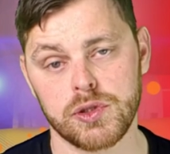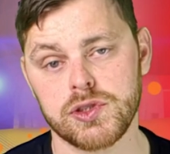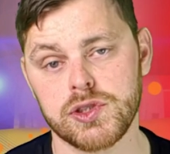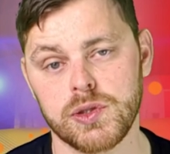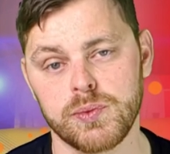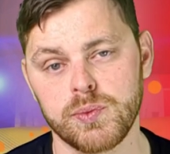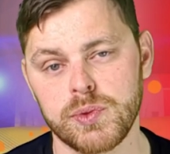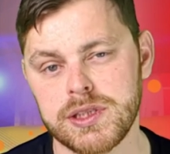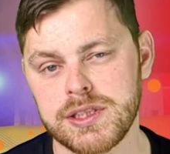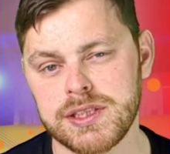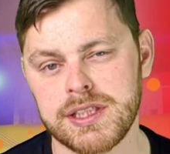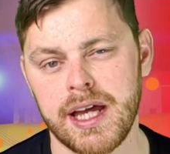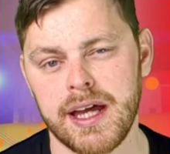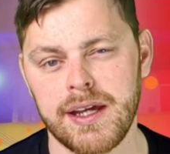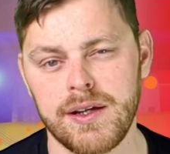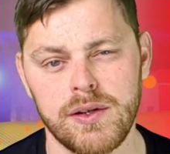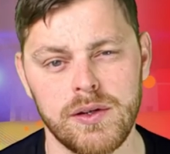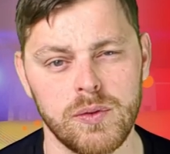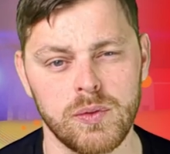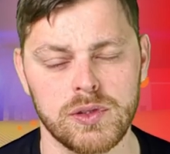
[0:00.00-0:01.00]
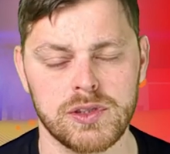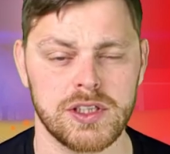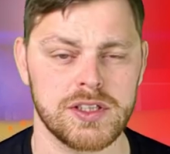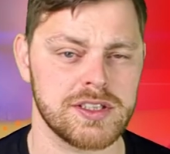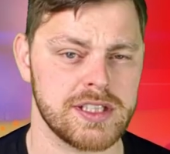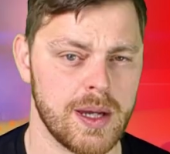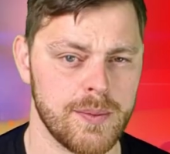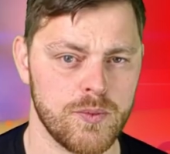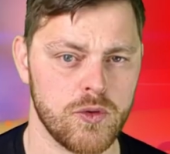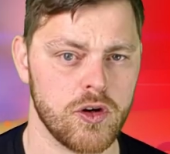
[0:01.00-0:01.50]
to what some would say was a
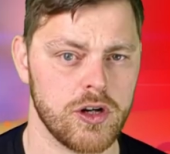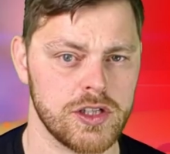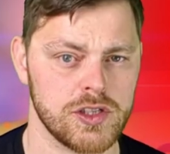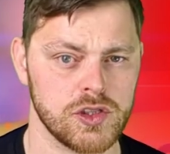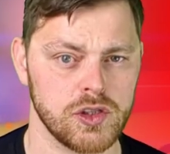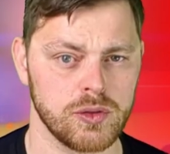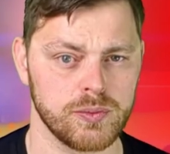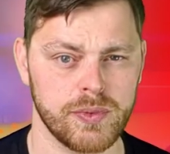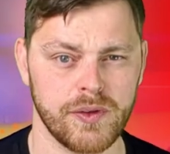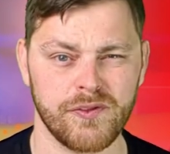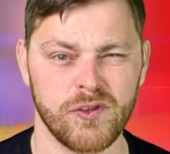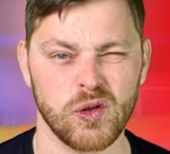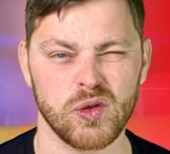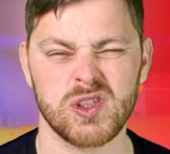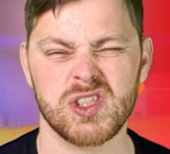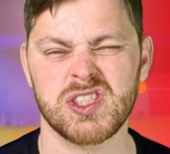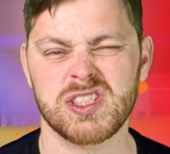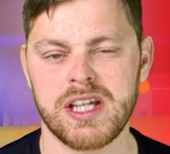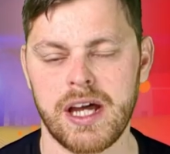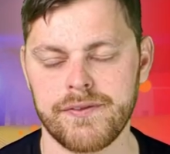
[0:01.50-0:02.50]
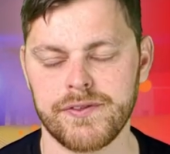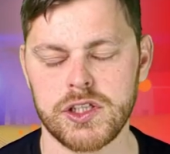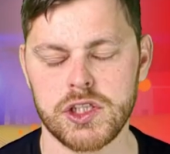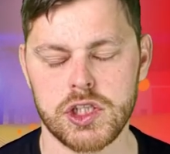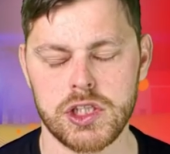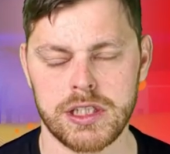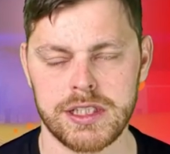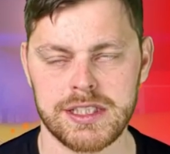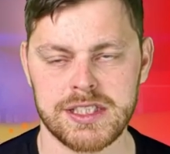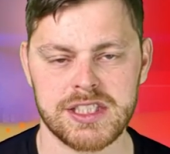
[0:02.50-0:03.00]
samurai sword before
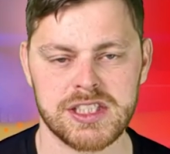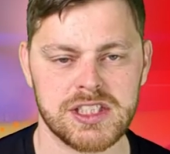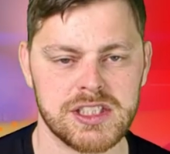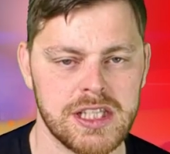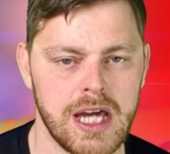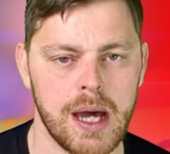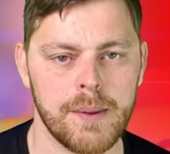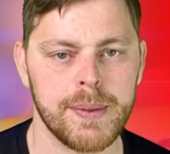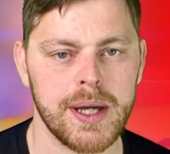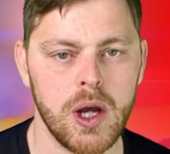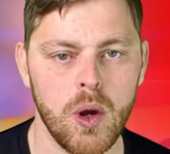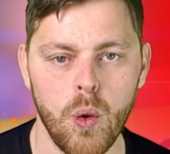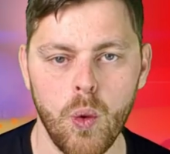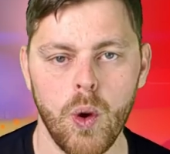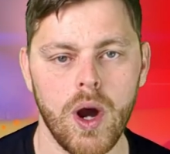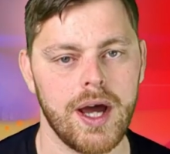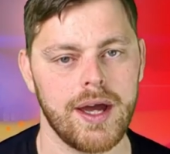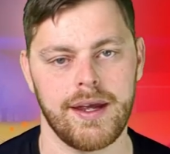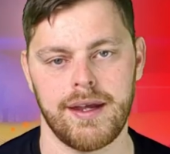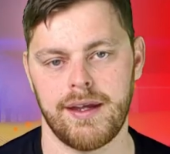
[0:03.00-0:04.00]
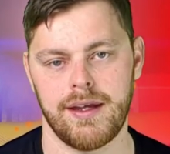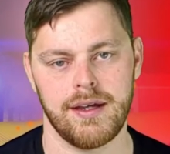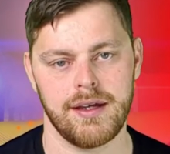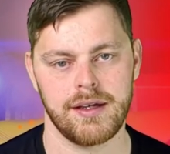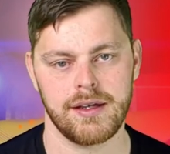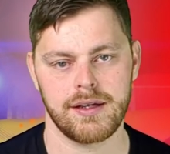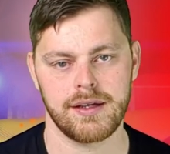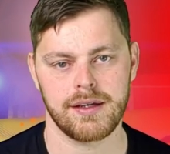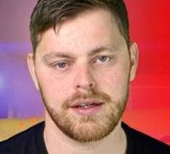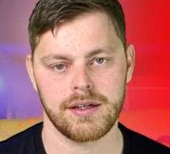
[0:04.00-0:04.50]
savagely stabbing away
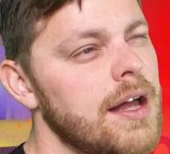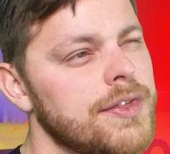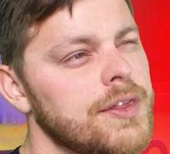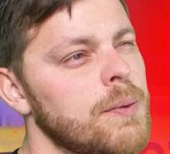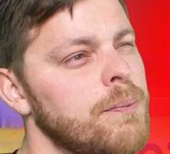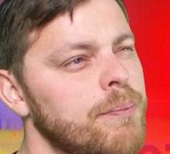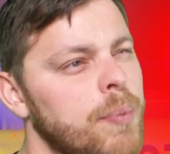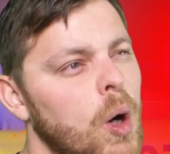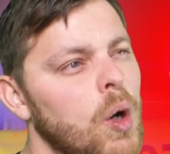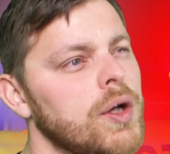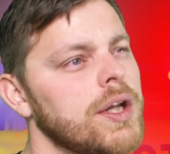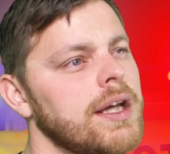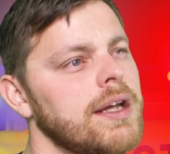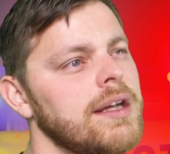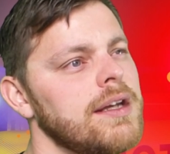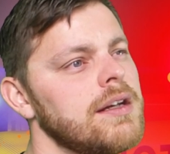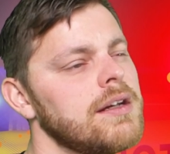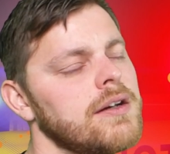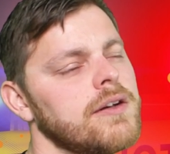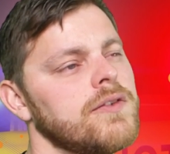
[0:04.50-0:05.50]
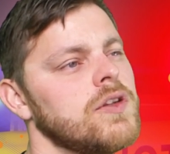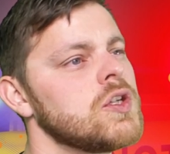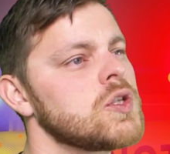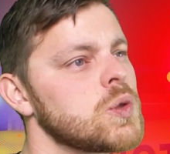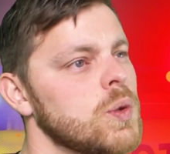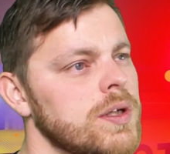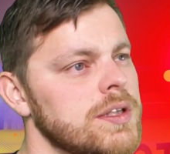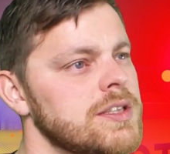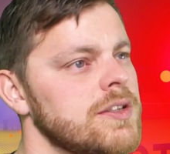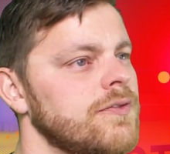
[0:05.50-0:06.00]
at the body of the
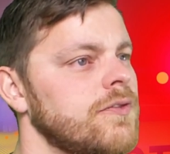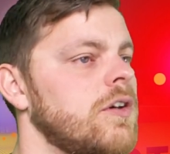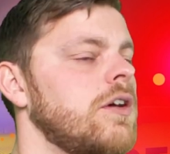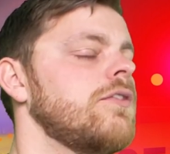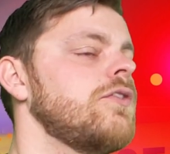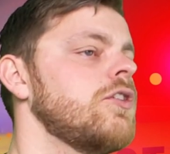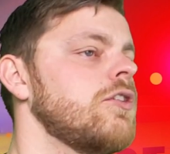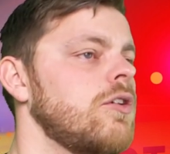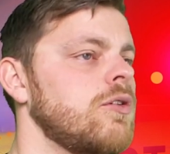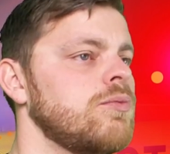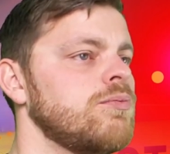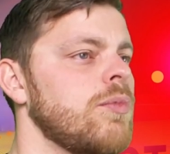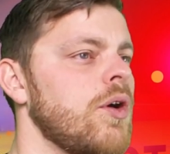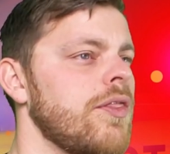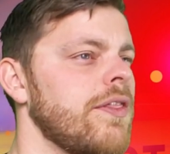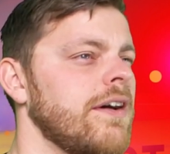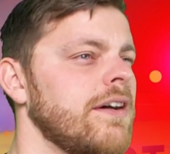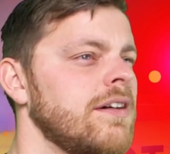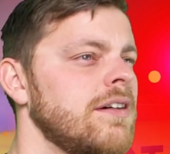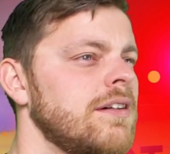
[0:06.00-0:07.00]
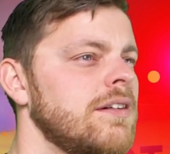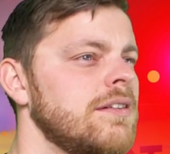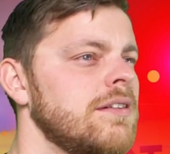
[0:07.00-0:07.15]
25-year-old mother.